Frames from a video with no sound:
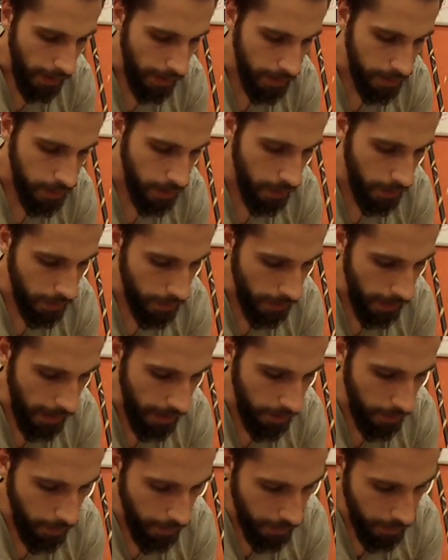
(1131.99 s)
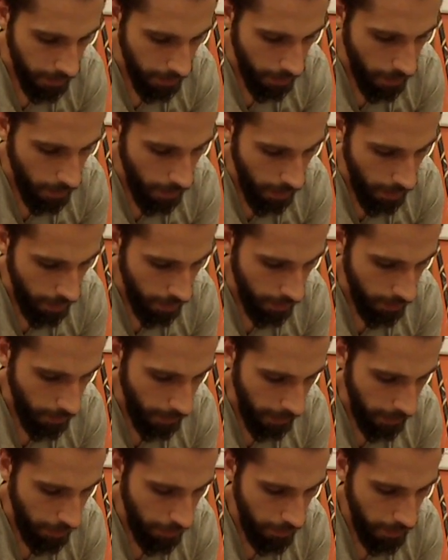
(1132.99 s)
So I will go all the
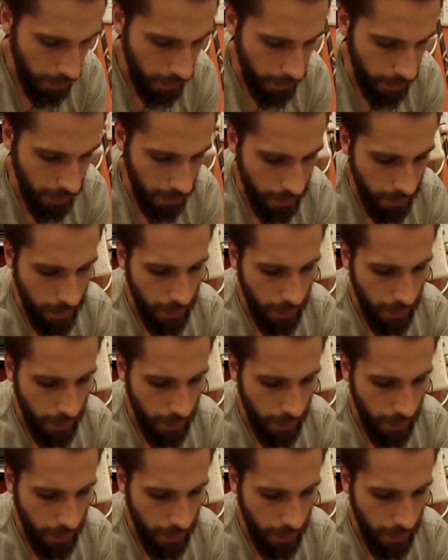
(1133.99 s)
way through,